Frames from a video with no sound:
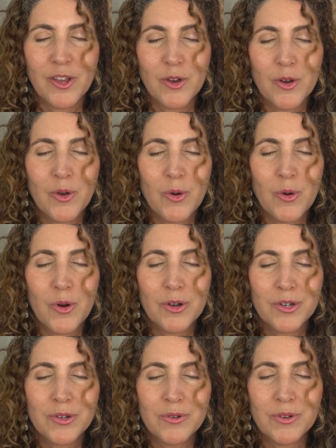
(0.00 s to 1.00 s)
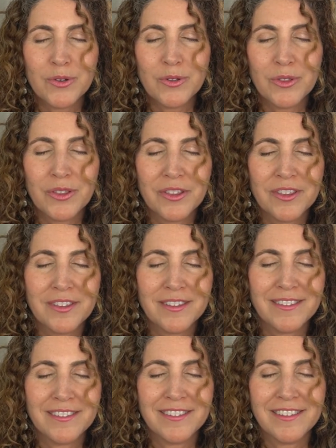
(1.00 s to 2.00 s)
your core truth
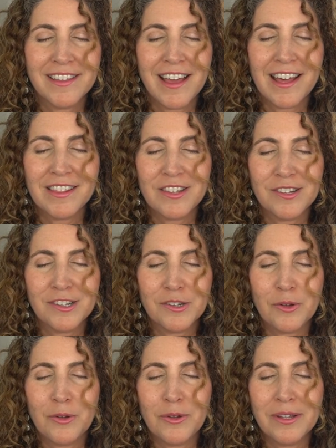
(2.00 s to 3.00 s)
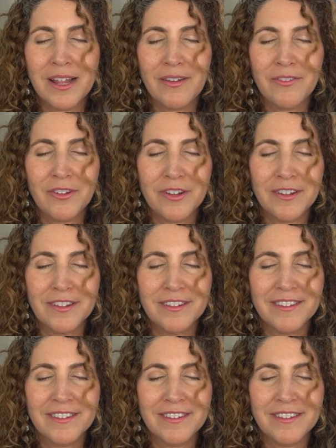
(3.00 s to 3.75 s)
at the soul level